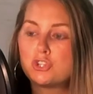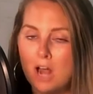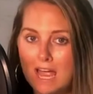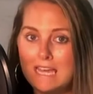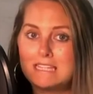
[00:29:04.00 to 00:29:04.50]

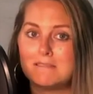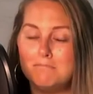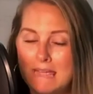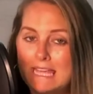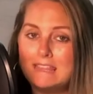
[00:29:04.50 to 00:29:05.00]
trying to
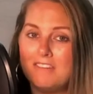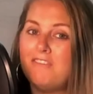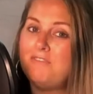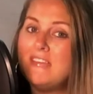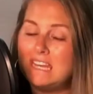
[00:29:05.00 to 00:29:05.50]
make them
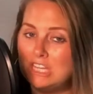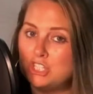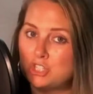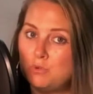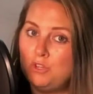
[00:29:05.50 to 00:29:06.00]
fit
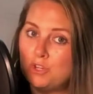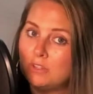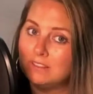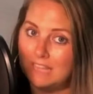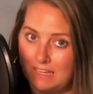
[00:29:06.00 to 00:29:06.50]
into
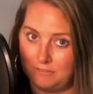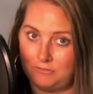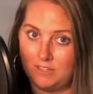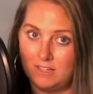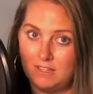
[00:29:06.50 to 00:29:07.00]
your life.